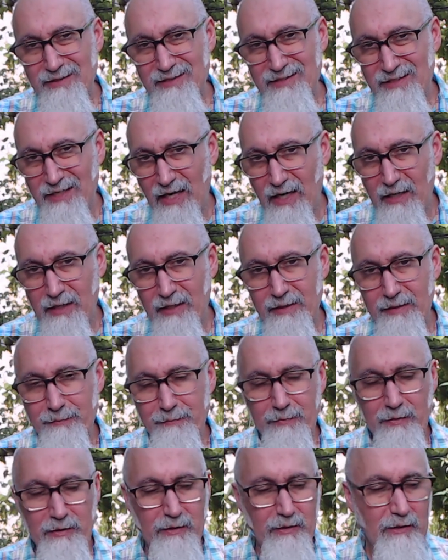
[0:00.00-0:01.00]

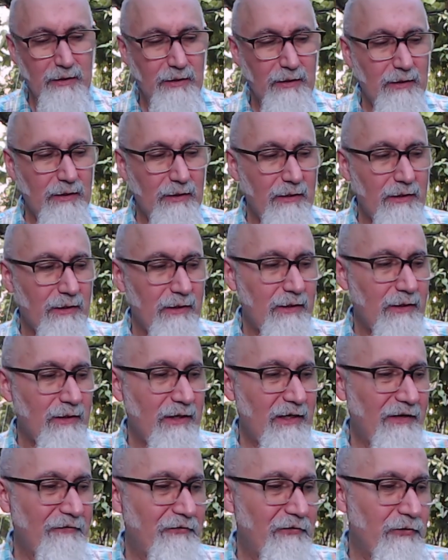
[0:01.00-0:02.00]
time,
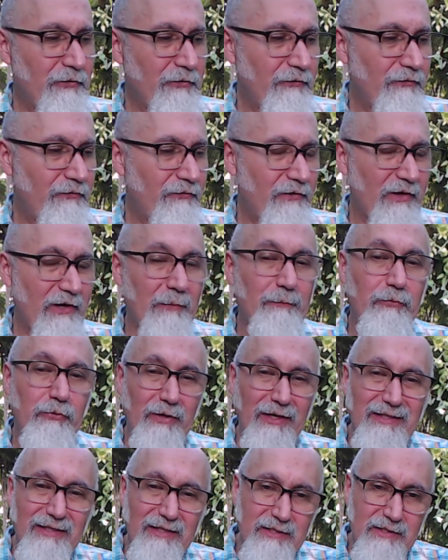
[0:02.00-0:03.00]
if you've
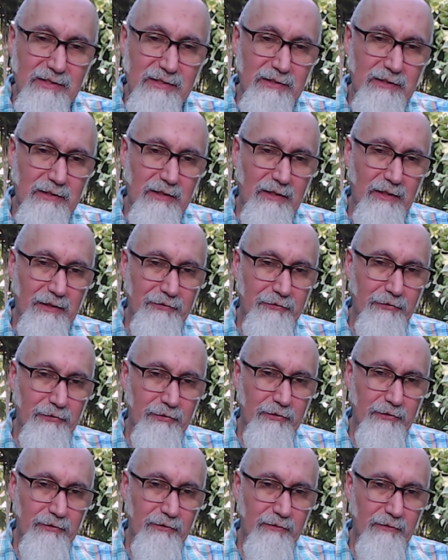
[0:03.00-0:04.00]
apprenticed
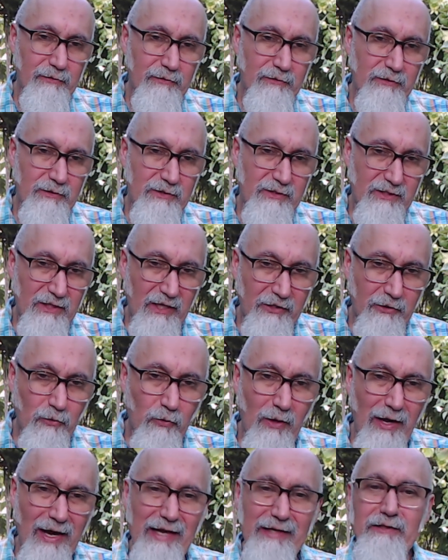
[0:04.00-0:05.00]
under
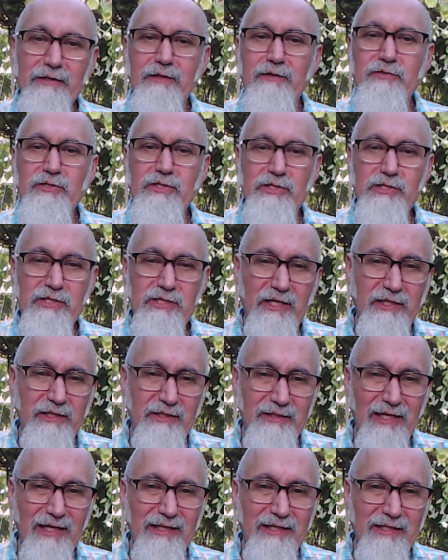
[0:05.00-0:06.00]
psychoactives or
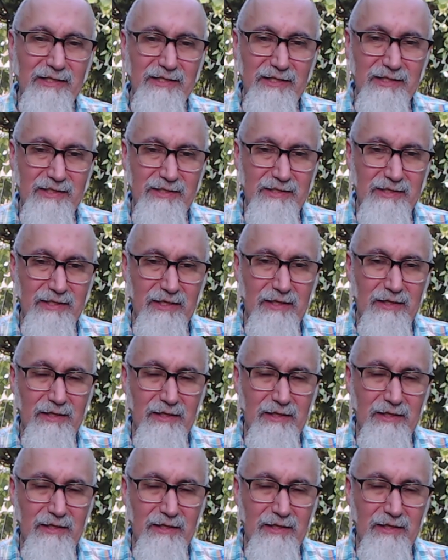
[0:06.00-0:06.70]
psychedelics,